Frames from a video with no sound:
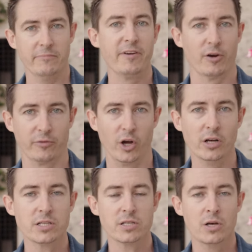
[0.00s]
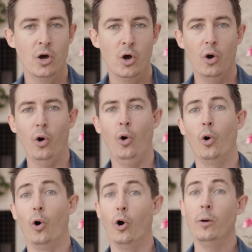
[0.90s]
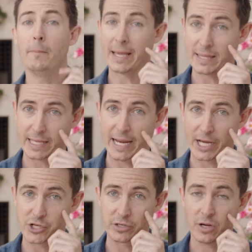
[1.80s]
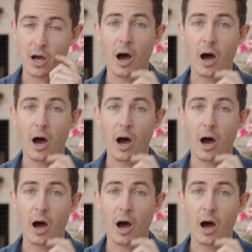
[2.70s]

fear of loss, or making the connection?